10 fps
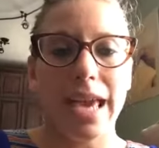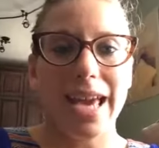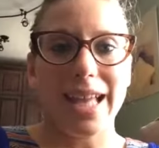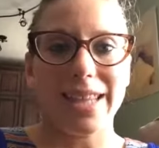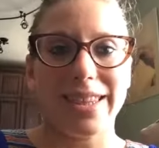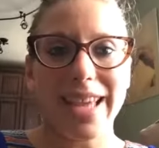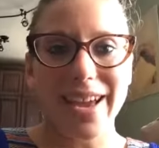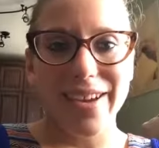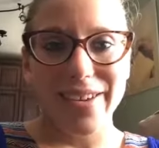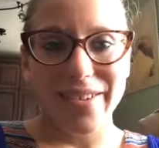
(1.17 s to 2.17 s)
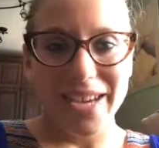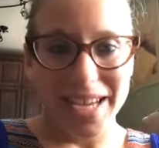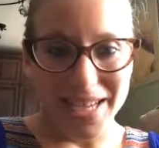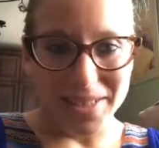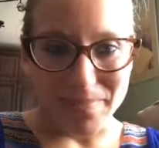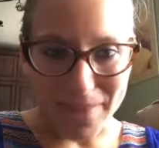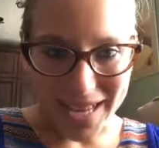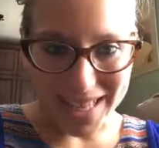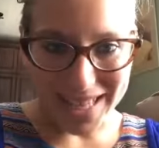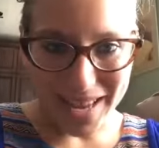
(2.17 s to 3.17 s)
Hello, it is
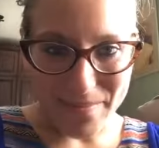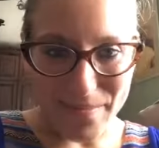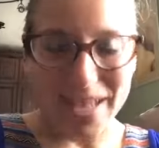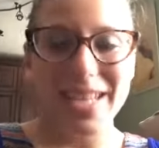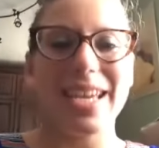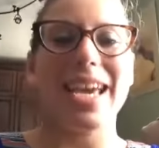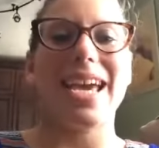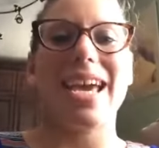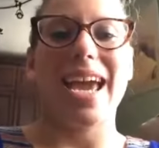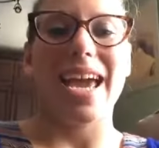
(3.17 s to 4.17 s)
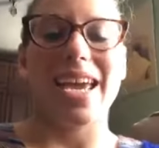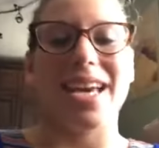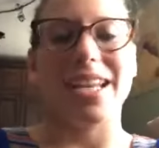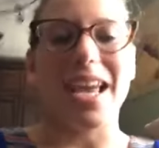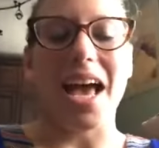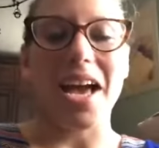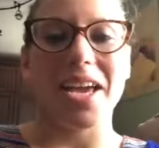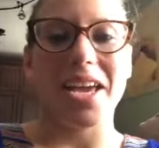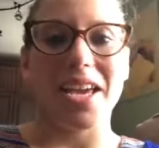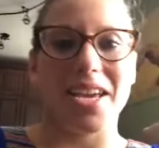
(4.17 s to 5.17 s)
Mindset Monday, and
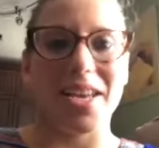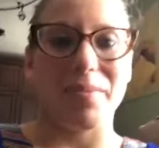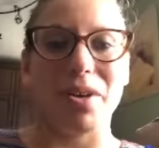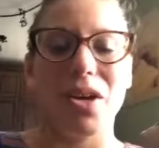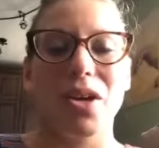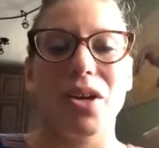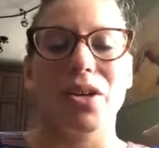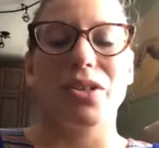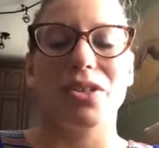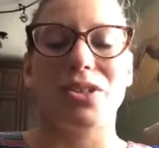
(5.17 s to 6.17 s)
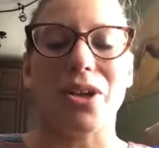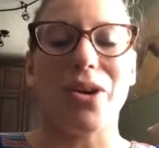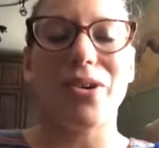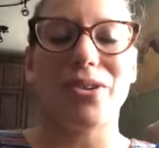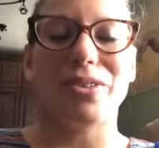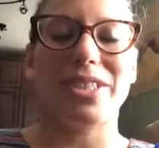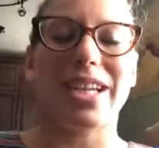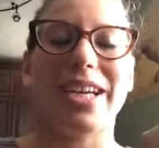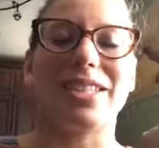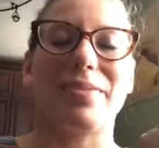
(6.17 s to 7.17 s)
I am so
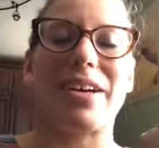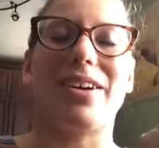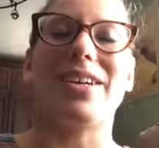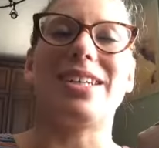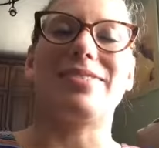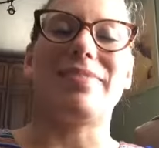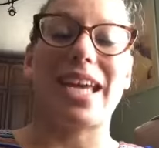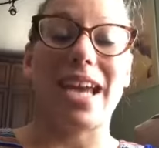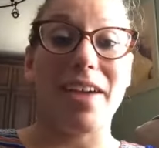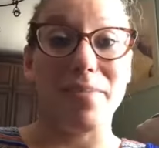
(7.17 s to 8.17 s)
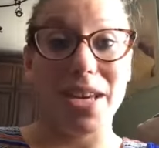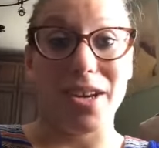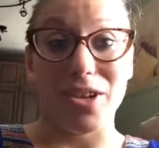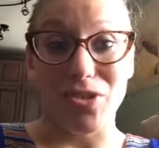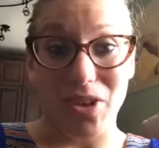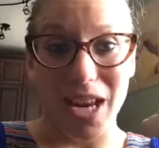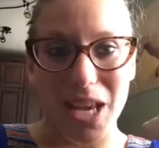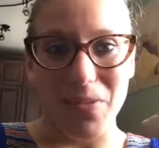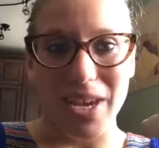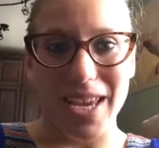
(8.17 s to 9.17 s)
psyched about. Oh man, I've been in a
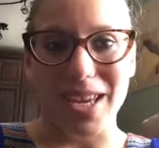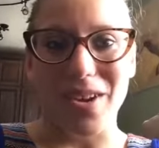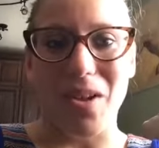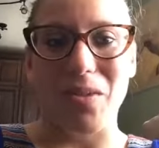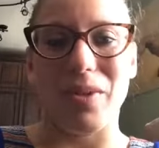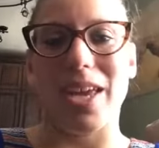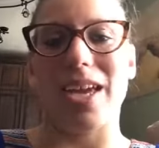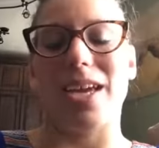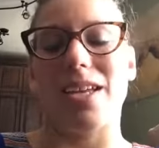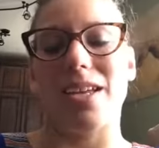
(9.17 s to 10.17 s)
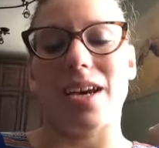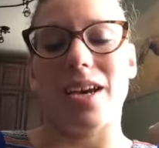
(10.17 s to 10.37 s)
training weekend all weekend